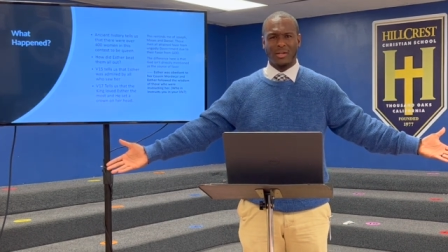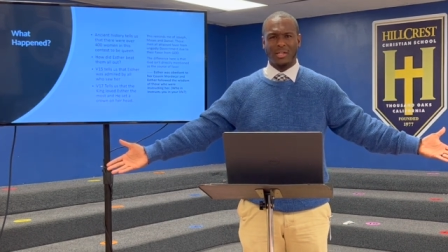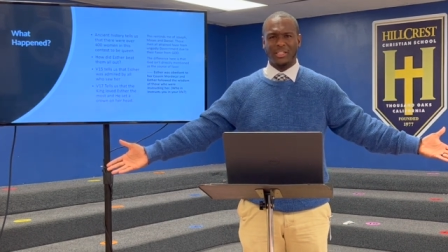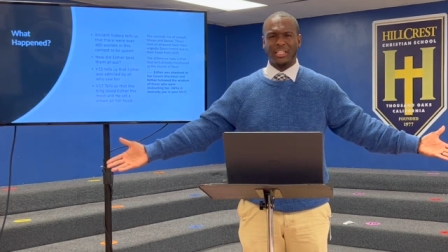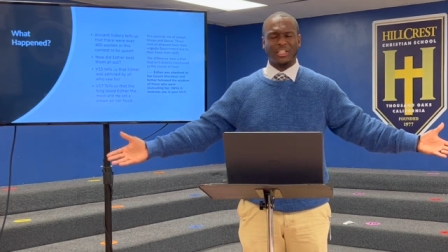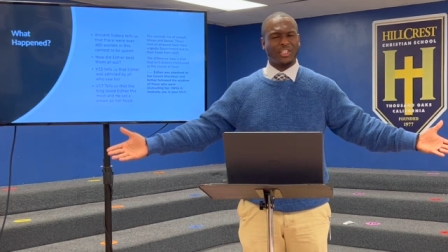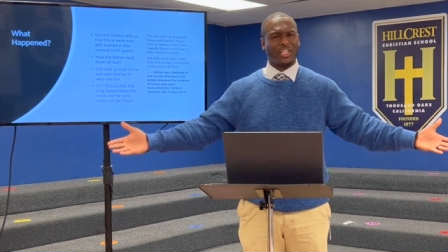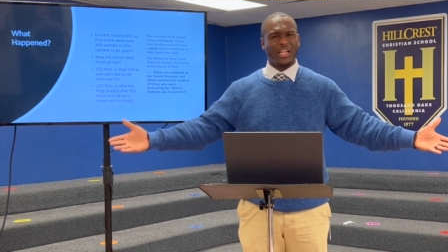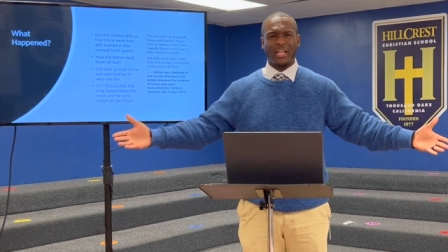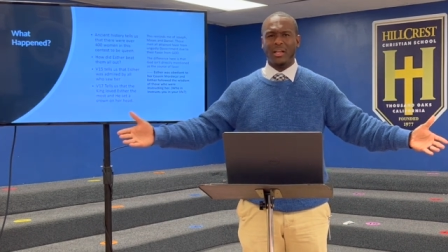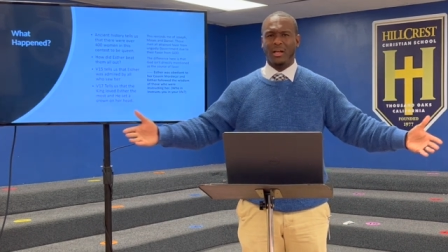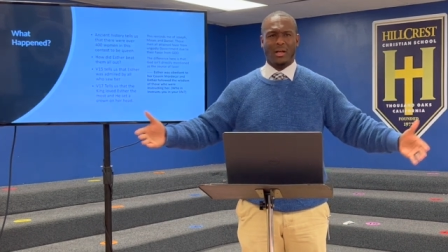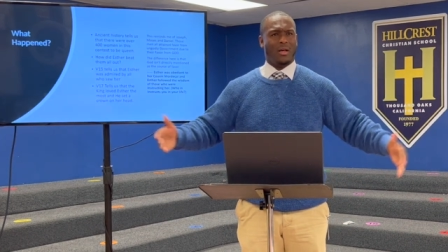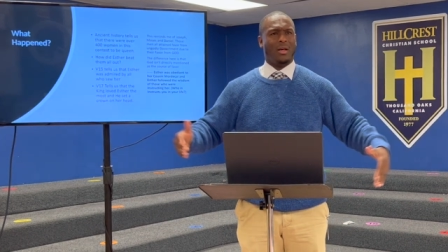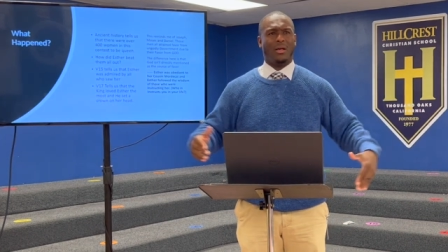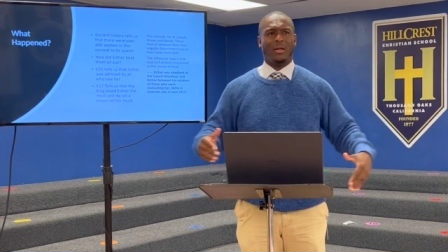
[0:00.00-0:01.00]
Did she
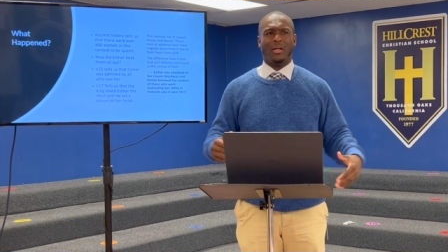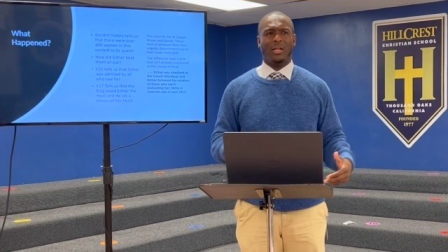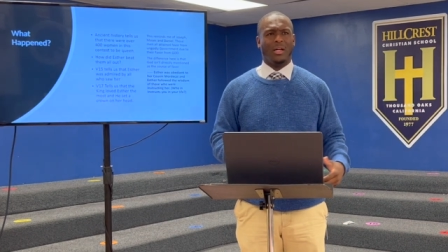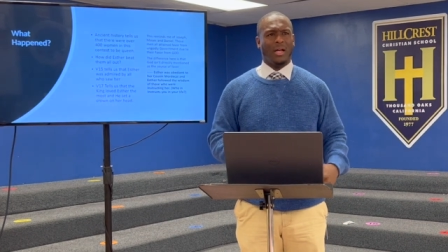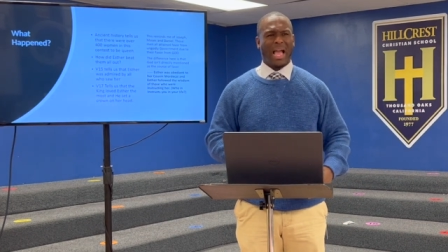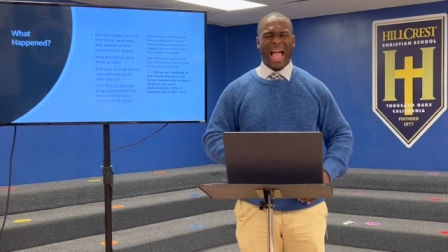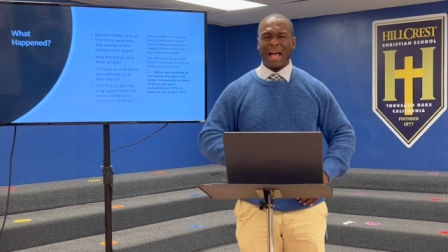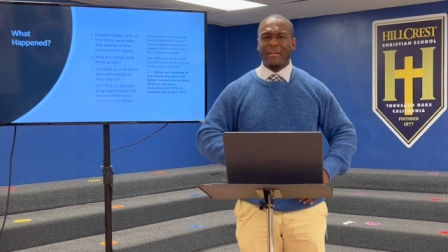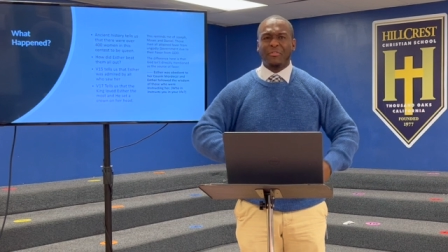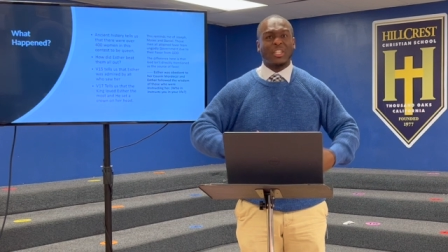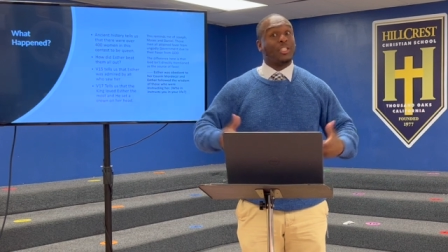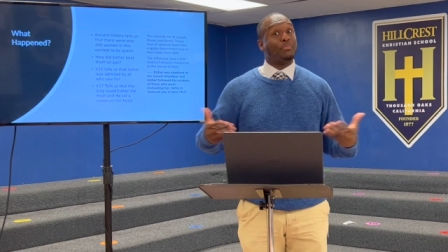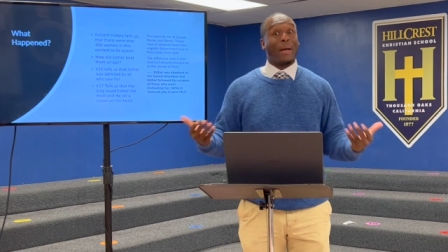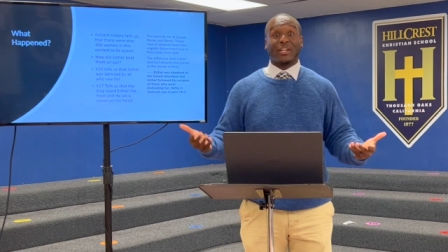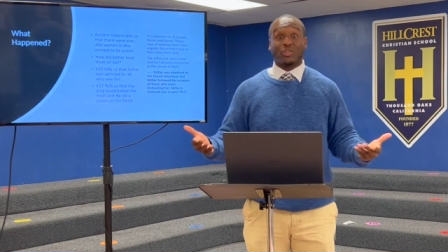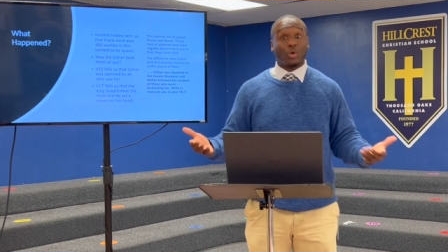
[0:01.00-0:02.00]
have this
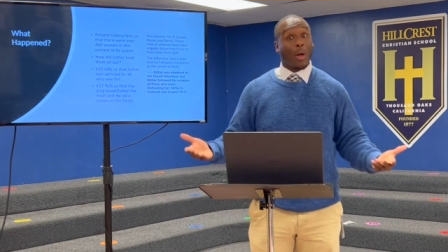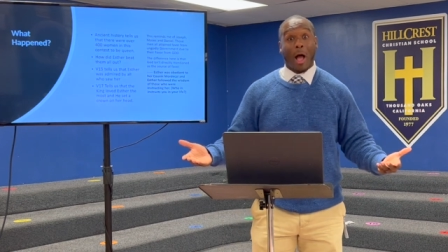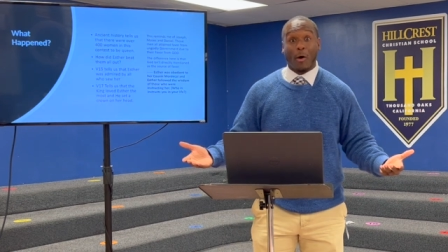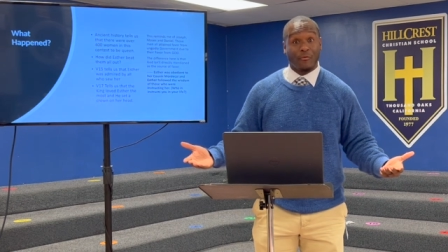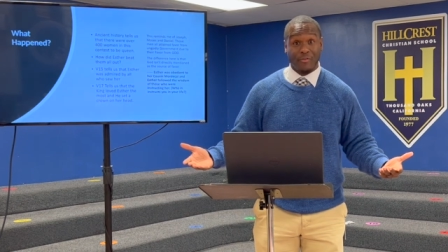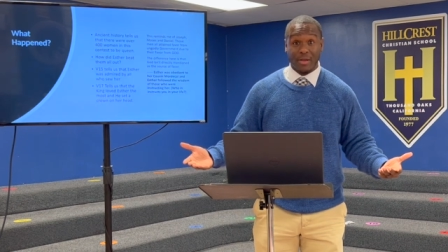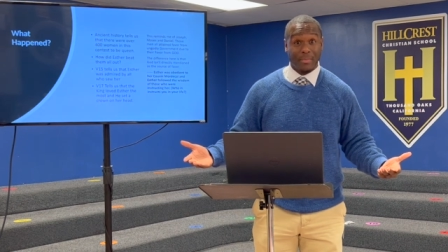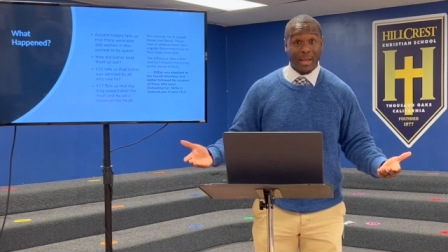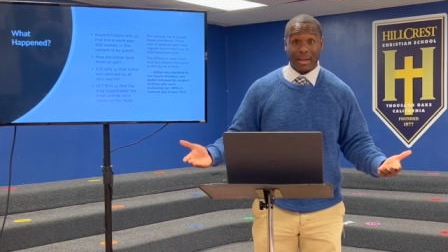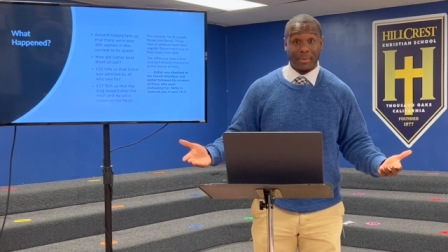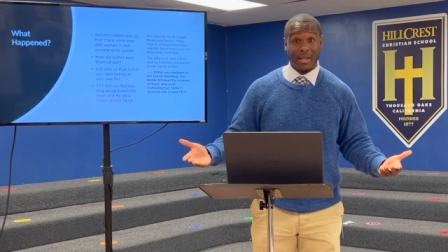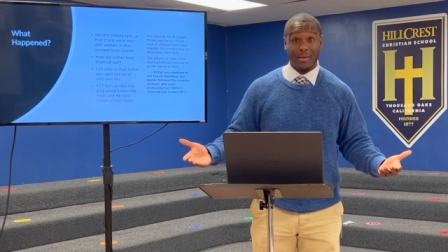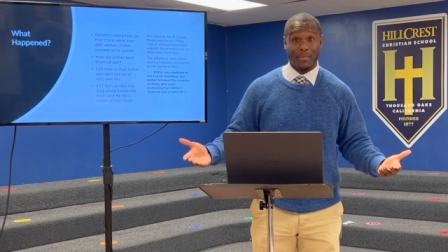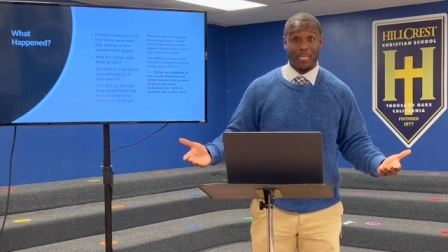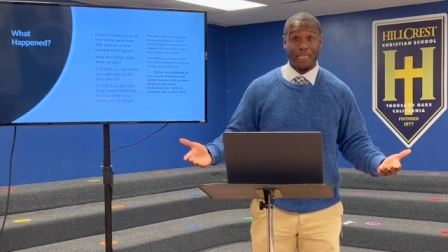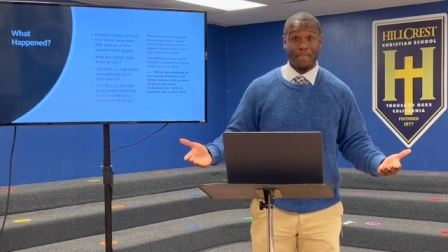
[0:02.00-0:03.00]
special outfit,
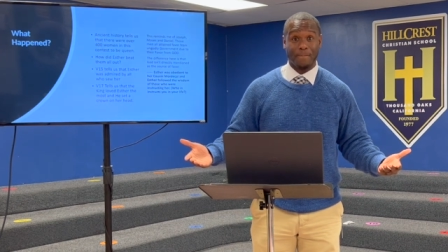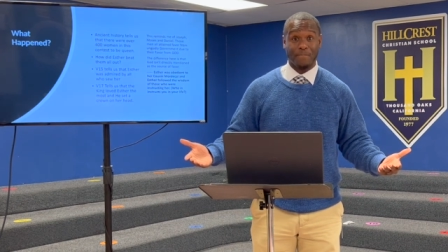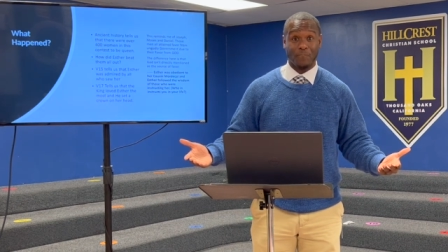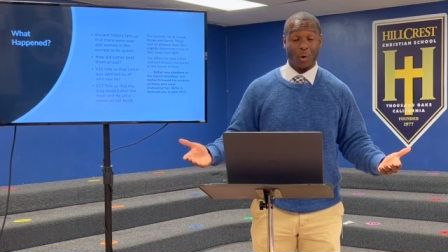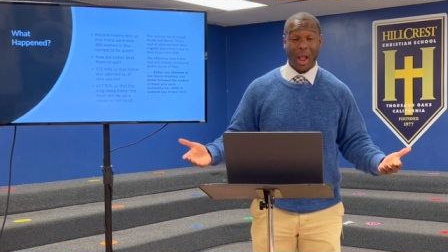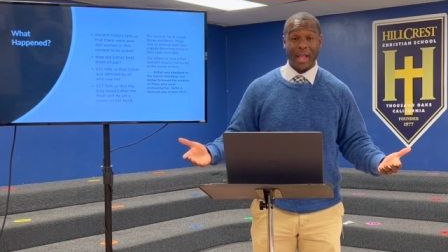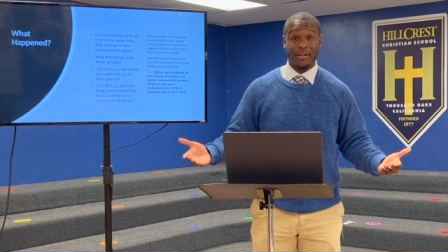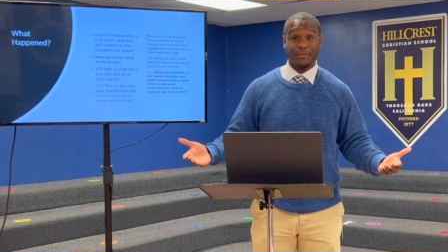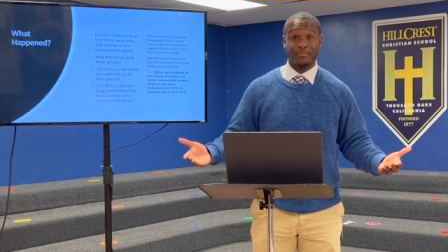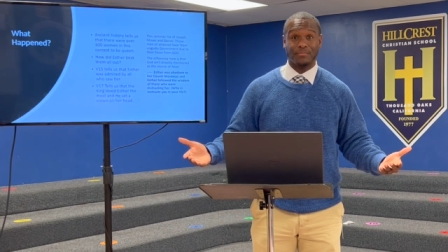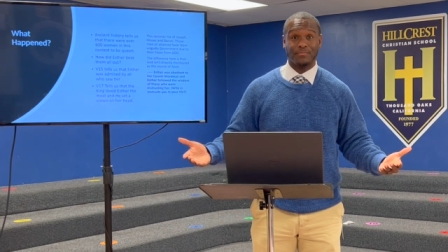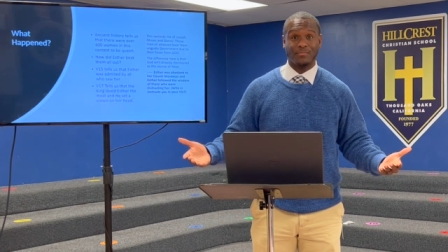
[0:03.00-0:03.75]
maybe? Right?